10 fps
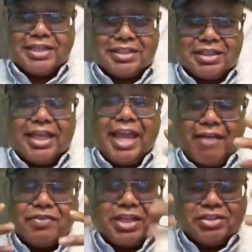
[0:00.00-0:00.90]
face.
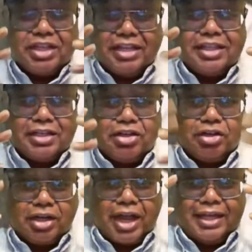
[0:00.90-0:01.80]
He have these things
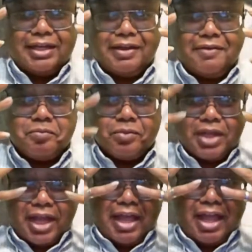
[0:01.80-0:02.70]
that look like
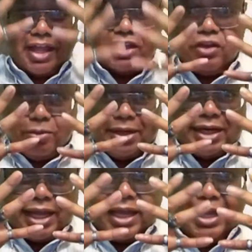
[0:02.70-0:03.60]
a
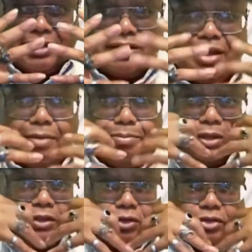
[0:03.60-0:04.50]
human head,
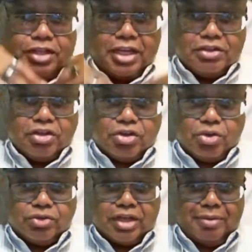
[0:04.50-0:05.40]
but there's
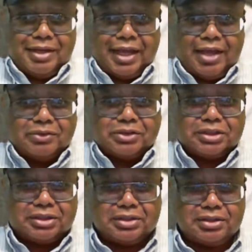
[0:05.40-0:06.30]
tentacles coming
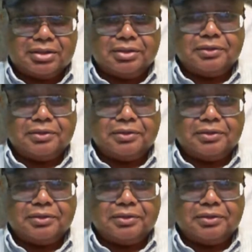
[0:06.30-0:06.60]
out.